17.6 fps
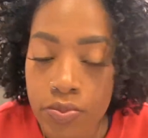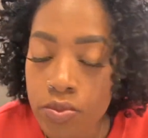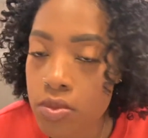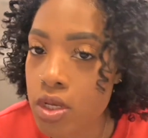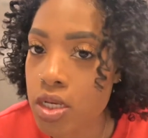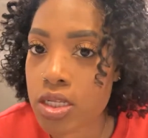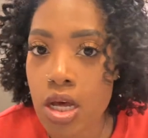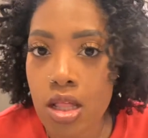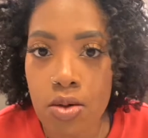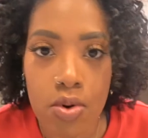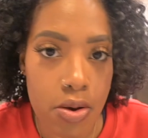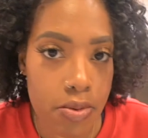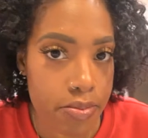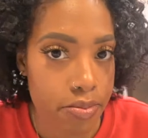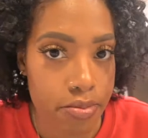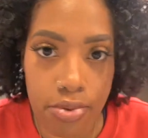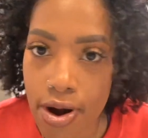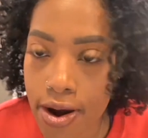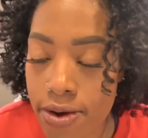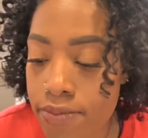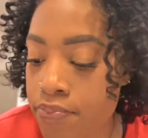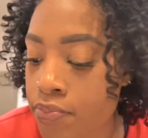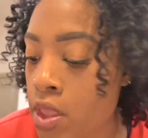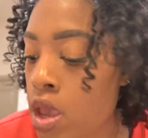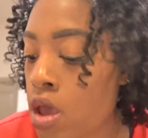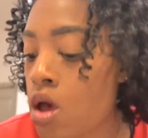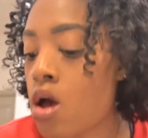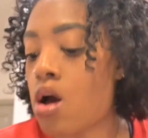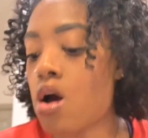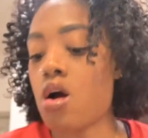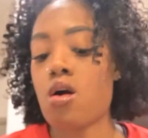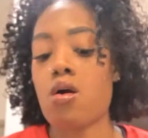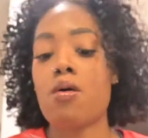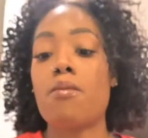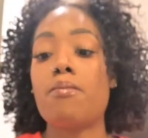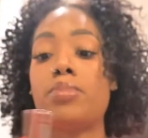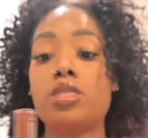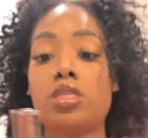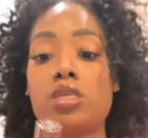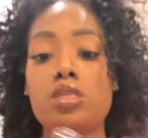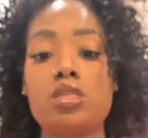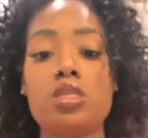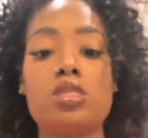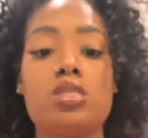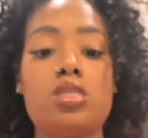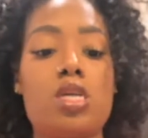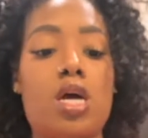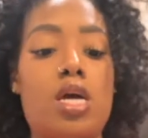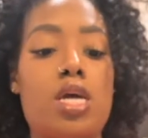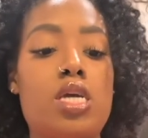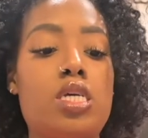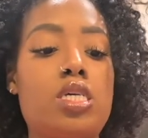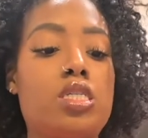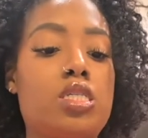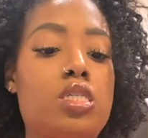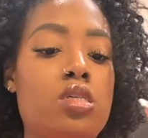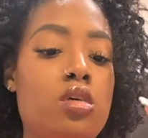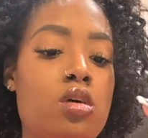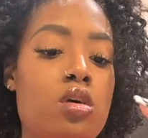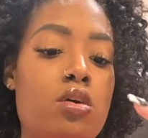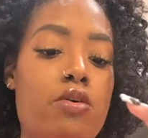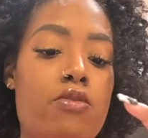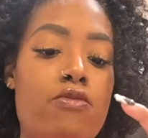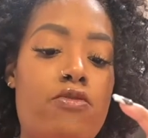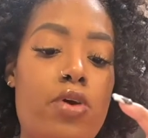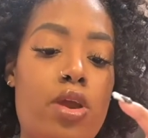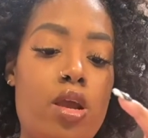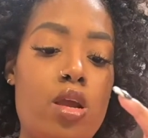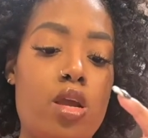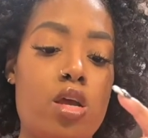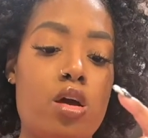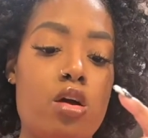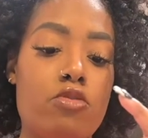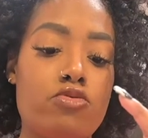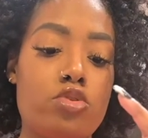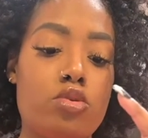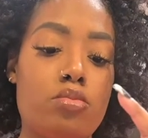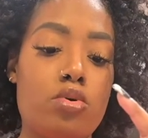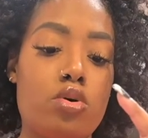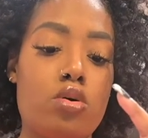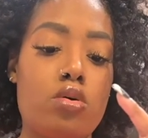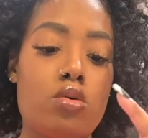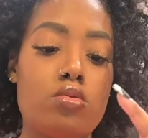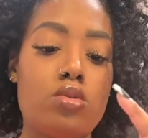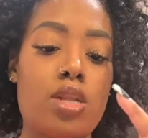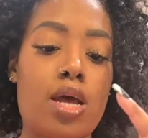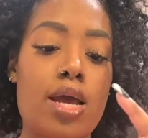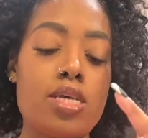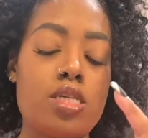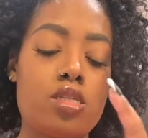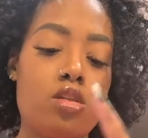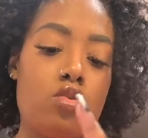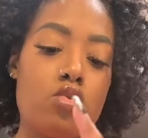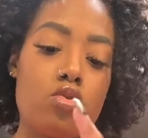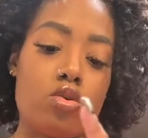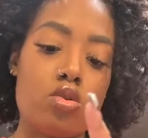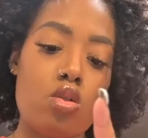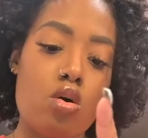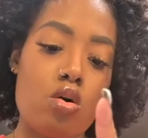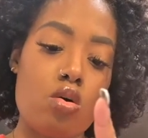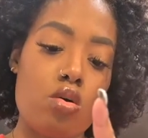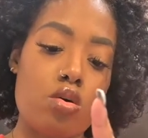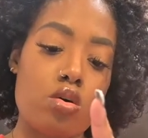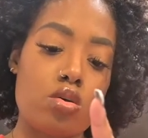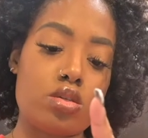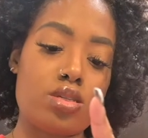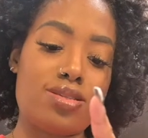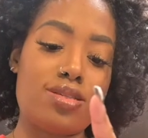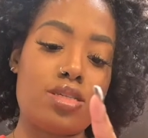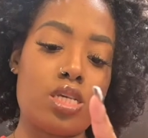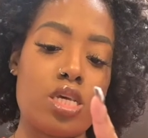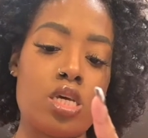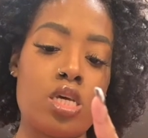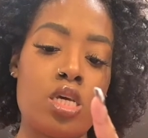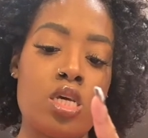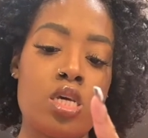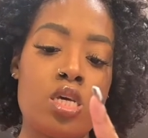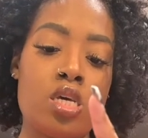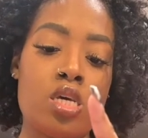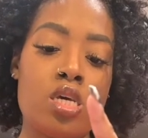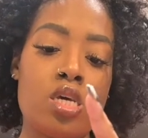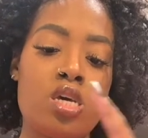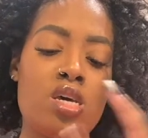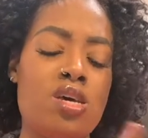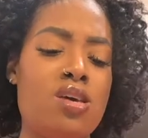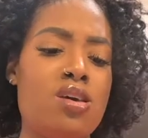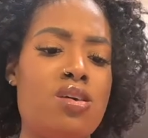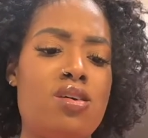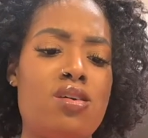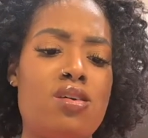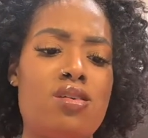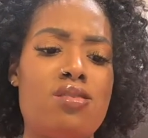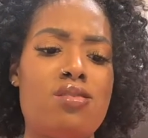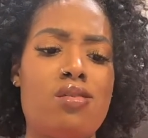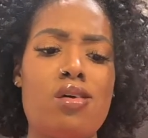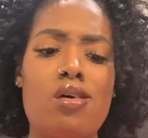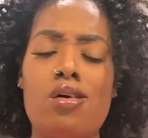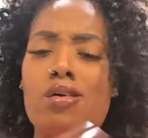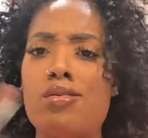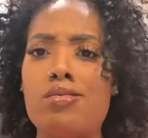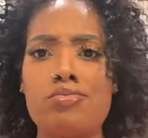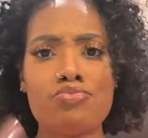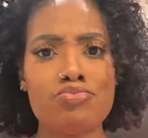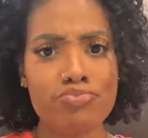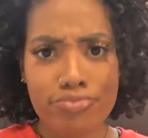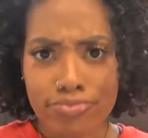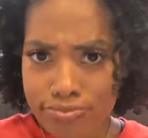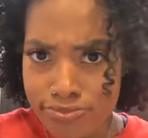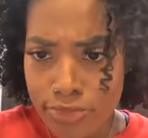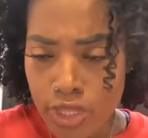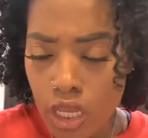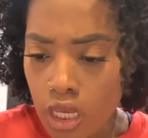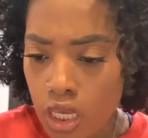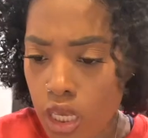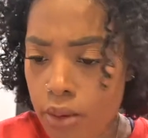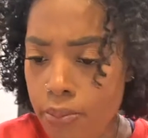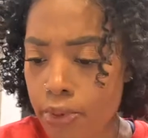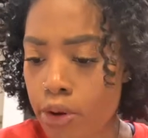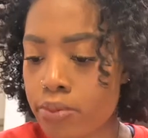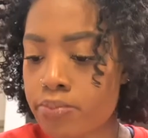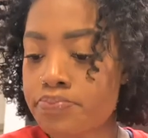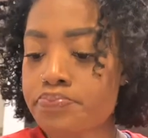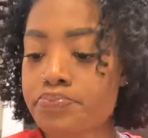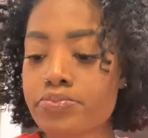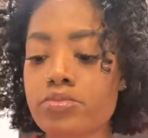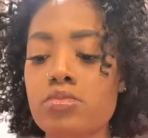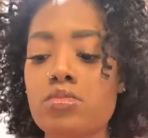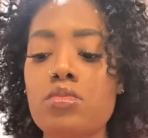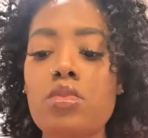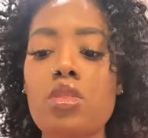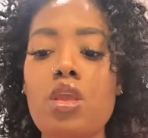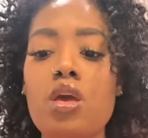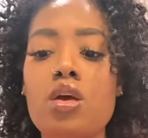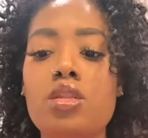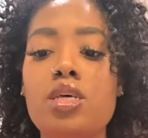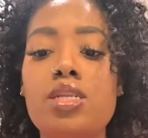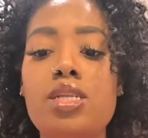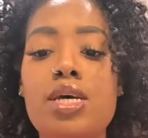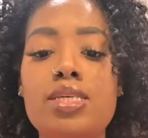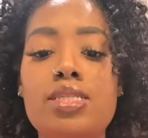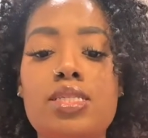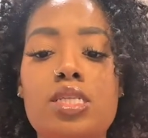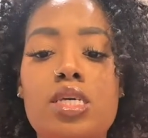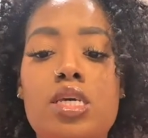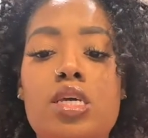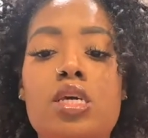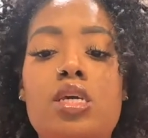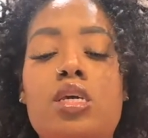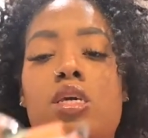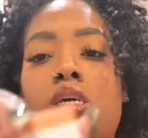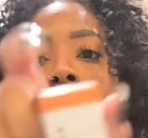That's all I want. Brown. Um, but this is nice. Very comfortable. Nice little gloss. And yeah. Keep it. The next thing